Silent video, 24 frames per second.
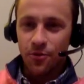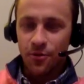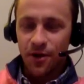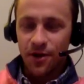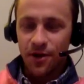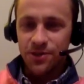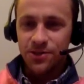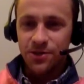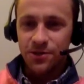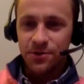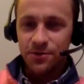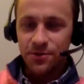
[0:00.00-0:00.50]

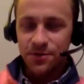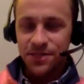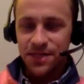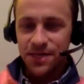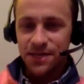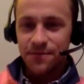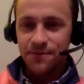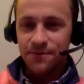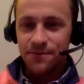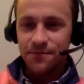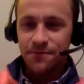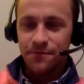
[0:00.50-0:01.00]
I don't want to say
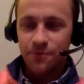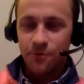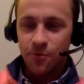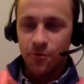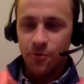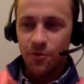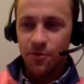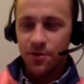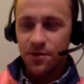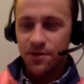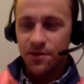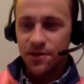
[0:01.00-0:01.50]

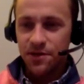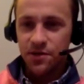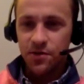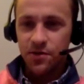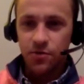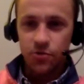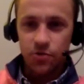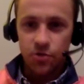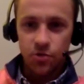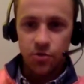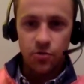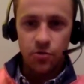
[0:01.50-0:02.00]
former because I
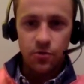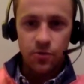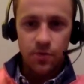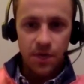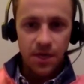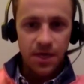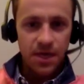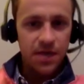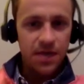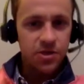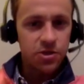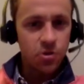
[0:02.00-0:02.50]
still do
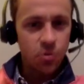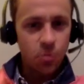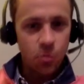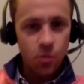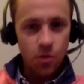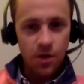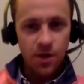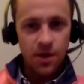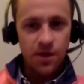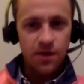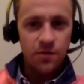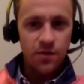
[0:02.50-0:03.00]
occasional
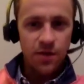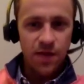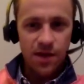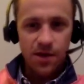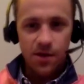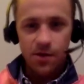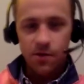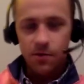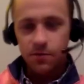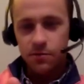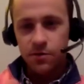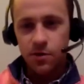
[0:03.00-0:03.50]
workouts, but I
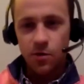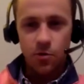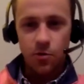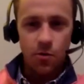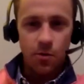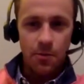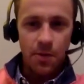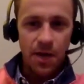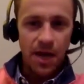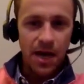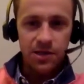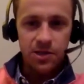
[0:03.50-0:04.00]
don't go to
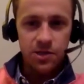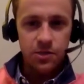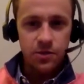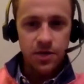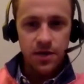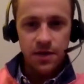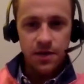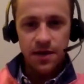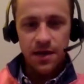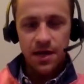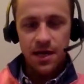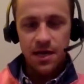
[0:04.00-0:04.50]
a box or
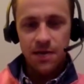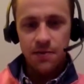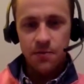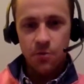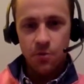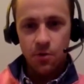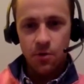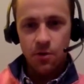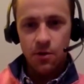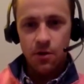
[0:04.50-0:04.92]
anything anymore.